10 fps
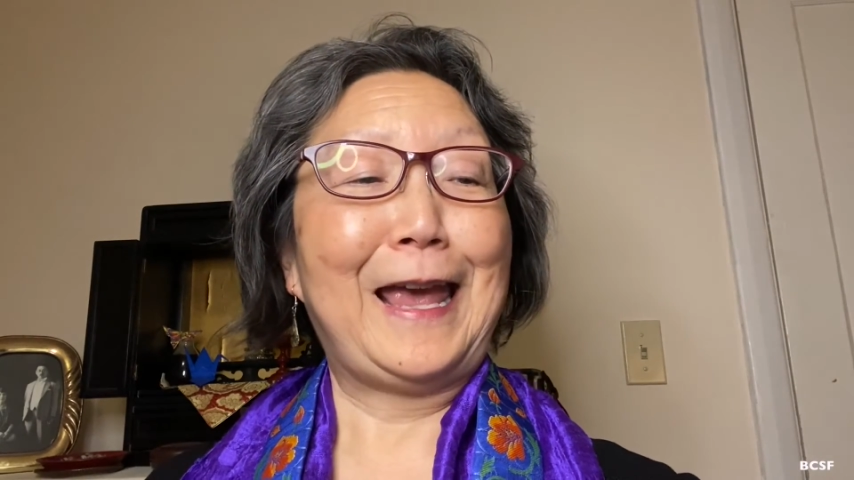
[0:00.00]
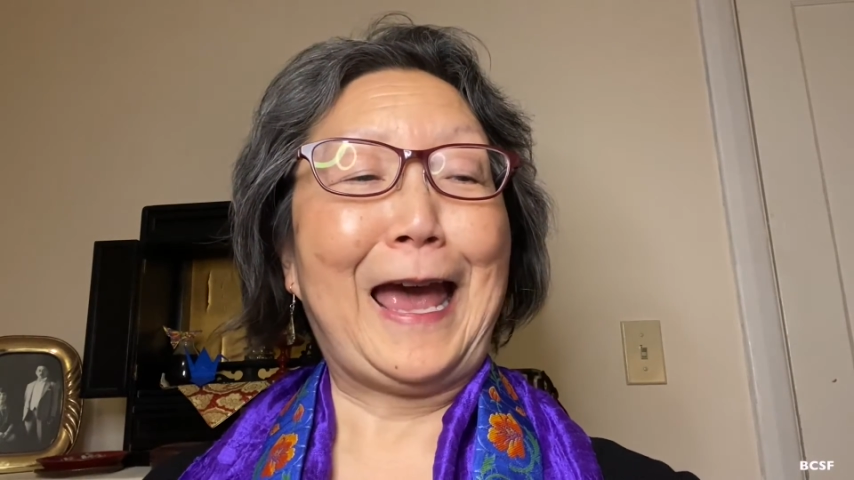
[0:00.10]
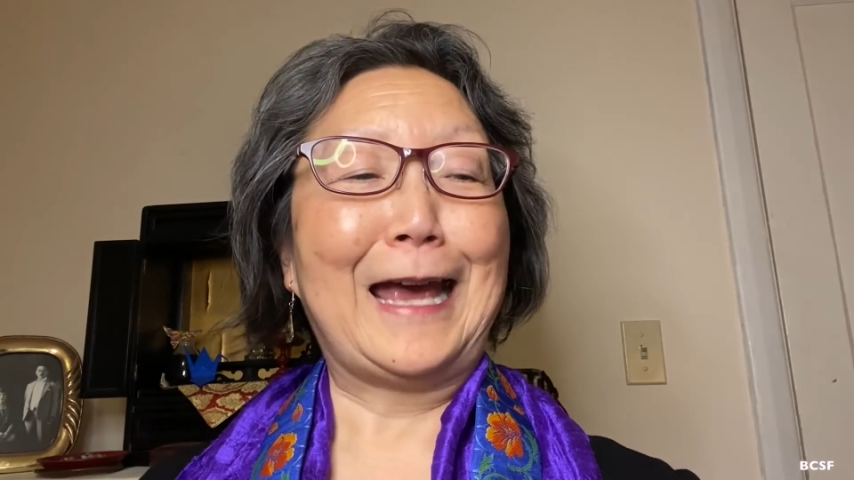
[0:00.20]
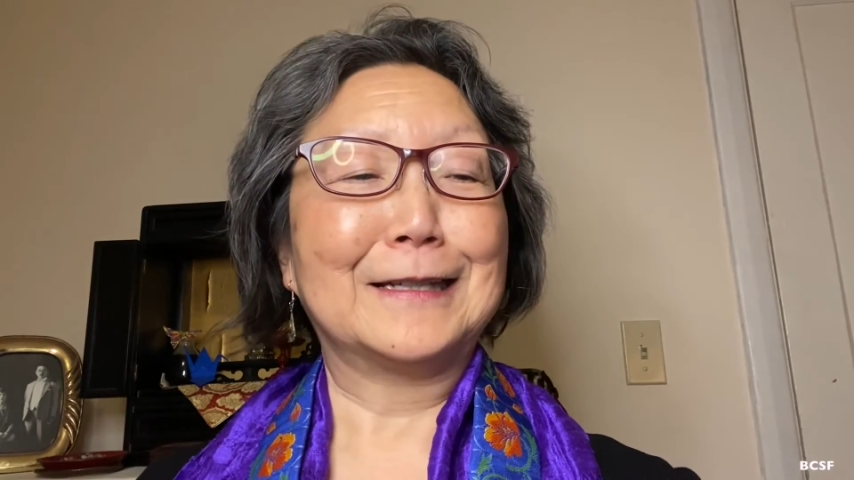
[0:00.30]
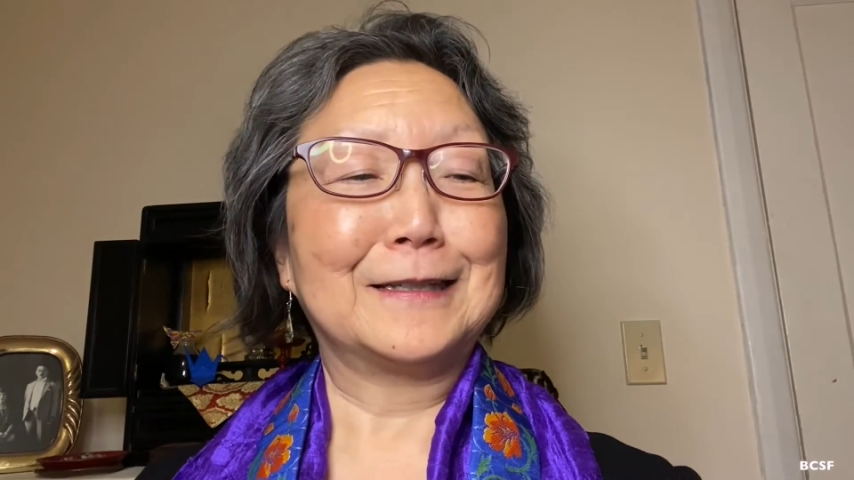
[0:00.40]

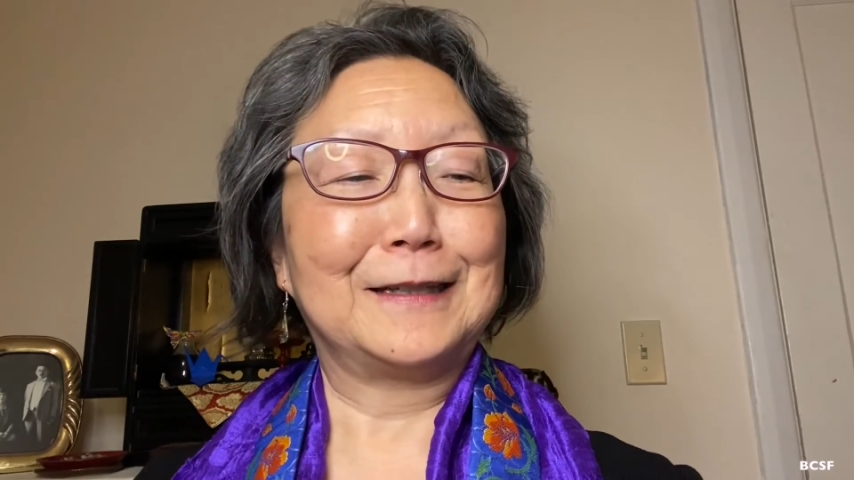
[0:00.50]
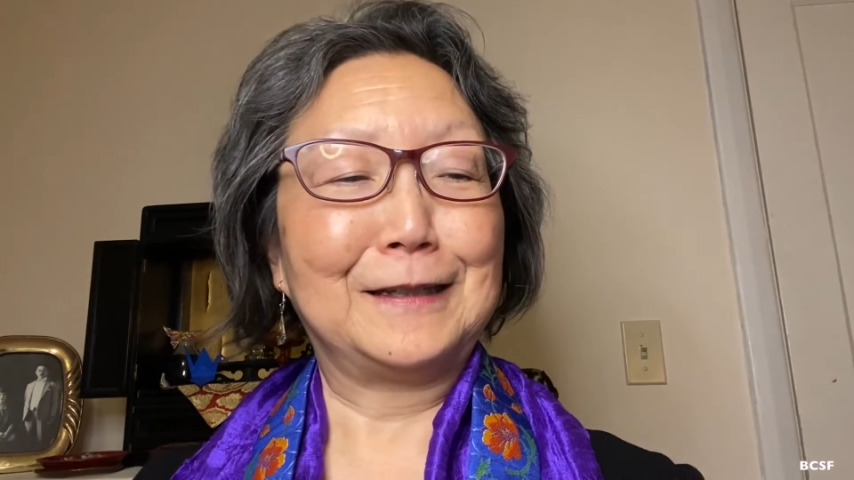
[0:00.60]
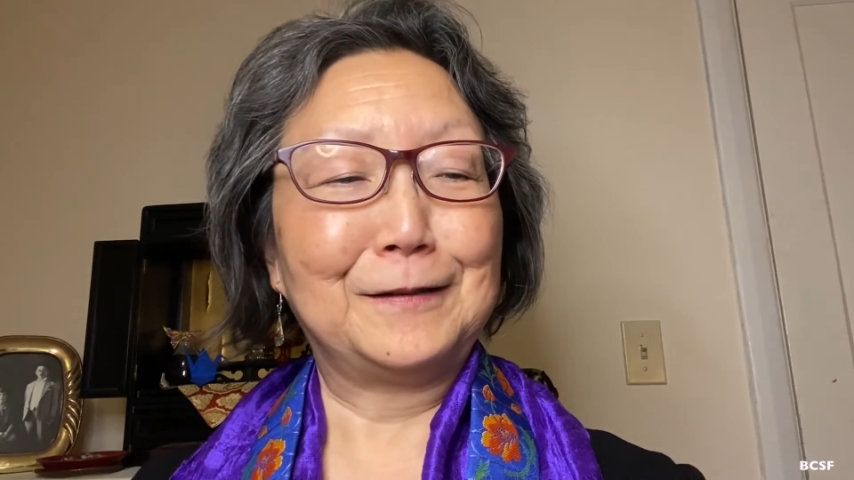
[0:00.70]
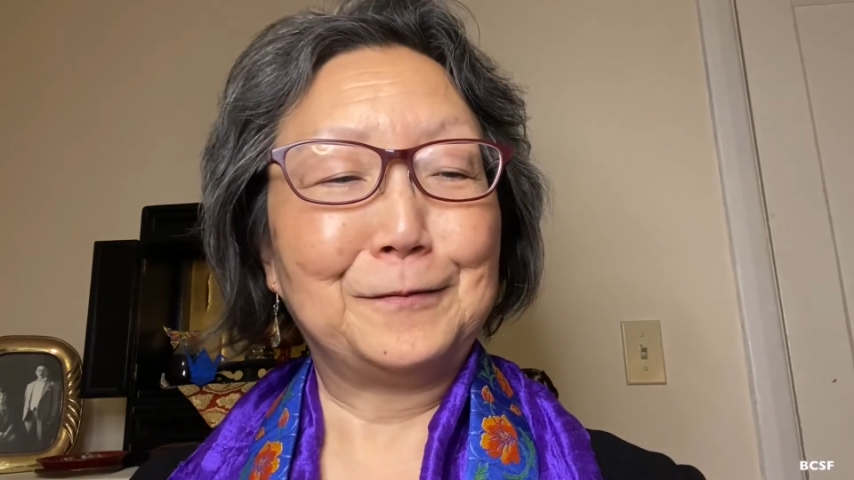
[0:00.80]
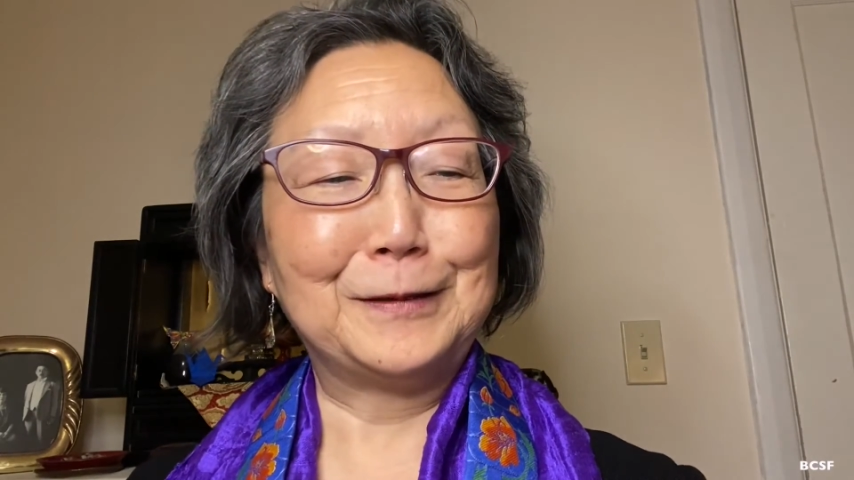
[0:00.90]

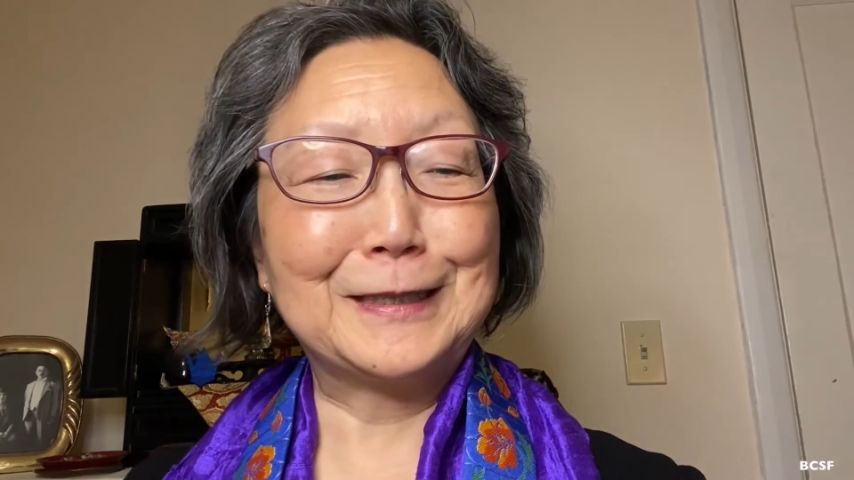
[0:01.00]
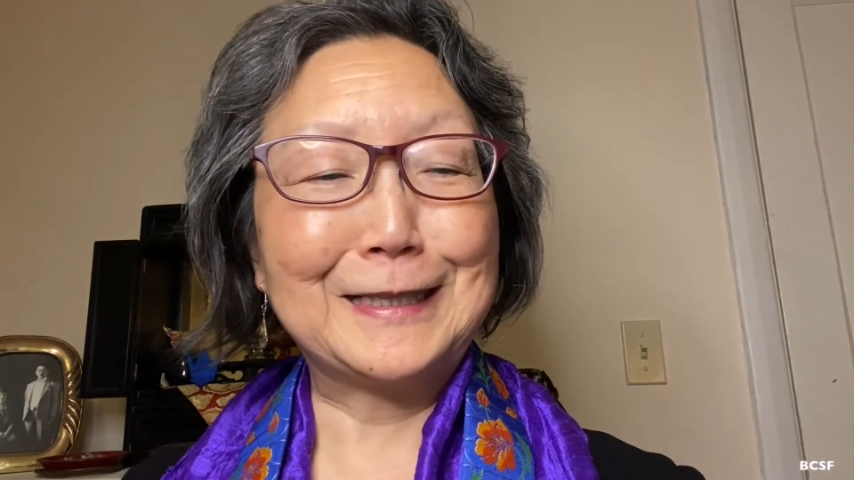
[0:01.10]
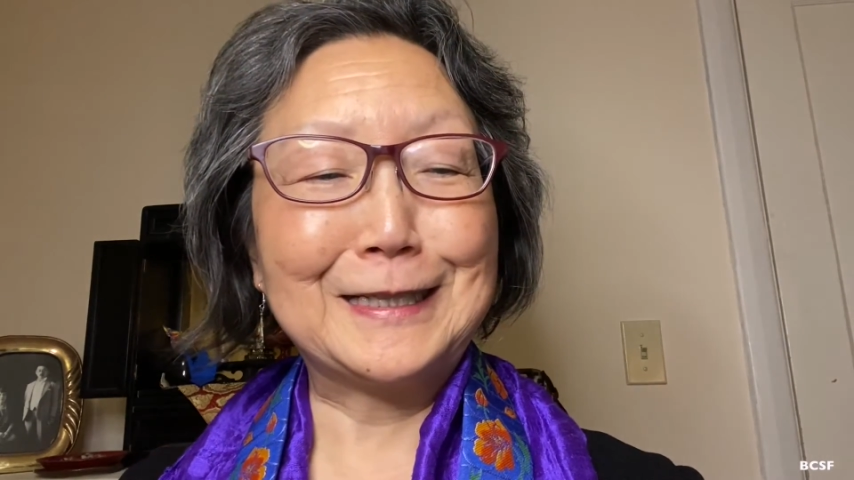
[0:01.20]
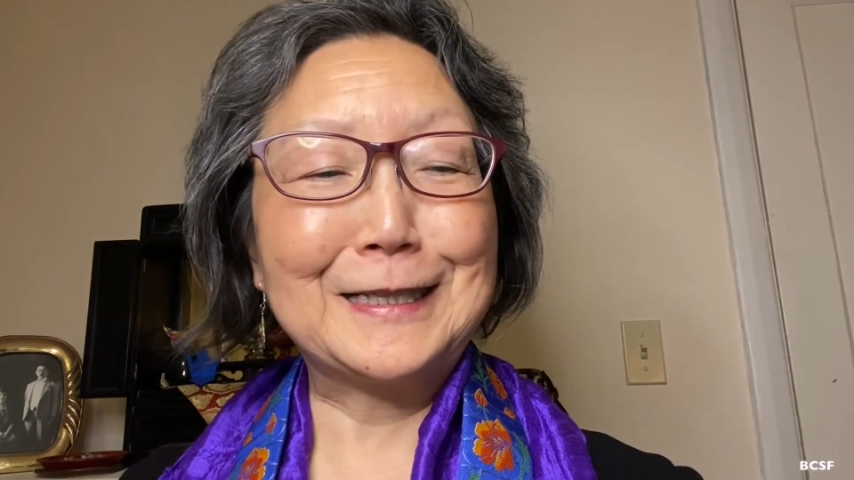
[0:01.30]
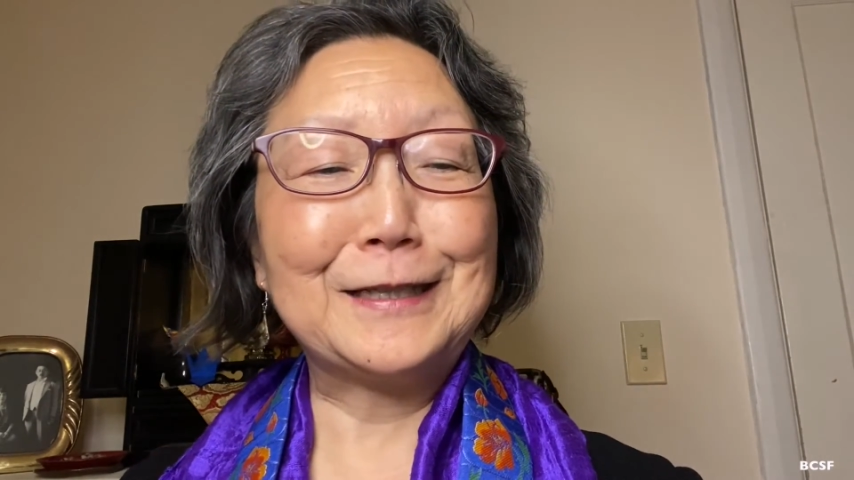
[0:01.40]
asking with
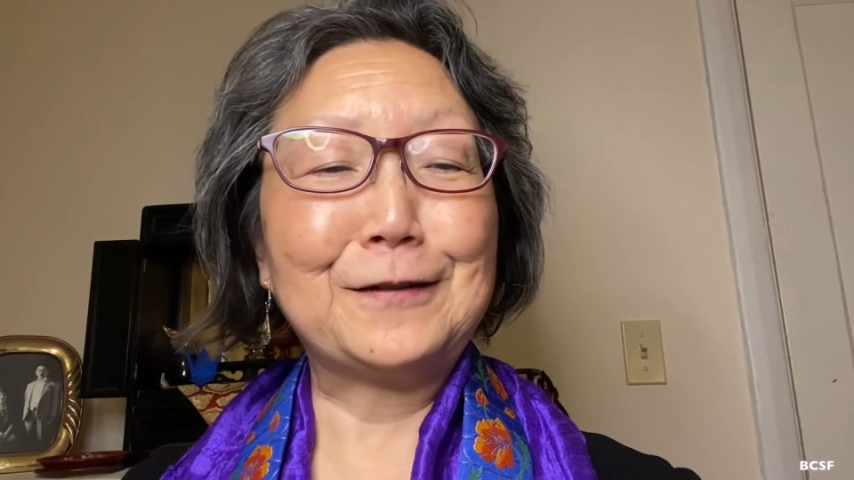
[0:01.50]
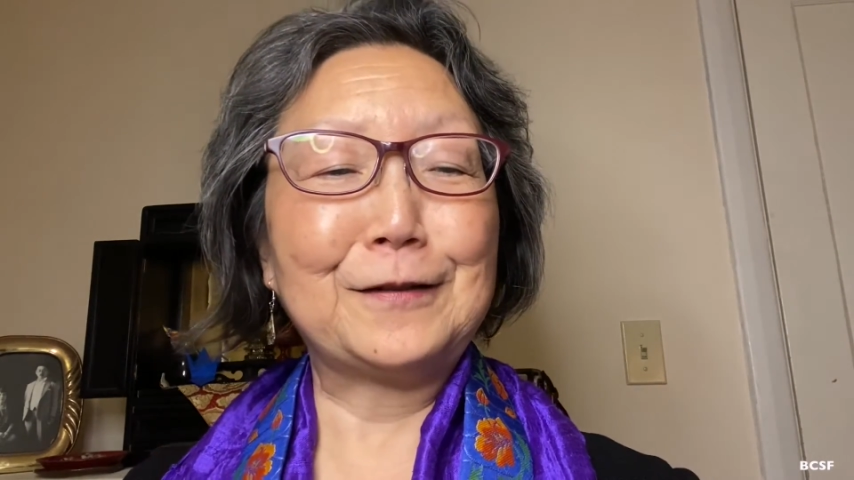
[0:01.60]
sincere